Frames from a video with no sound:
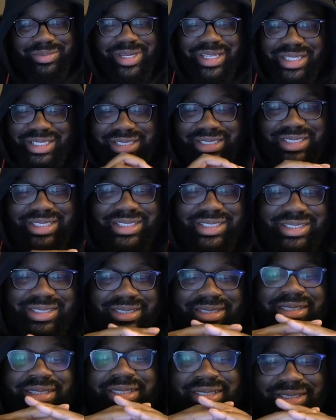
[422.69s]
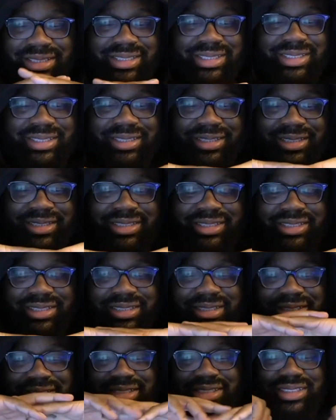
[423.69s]
man. Bro, of
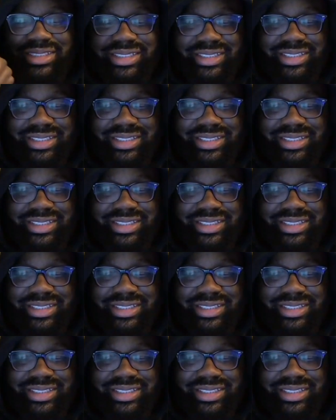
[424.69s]
course.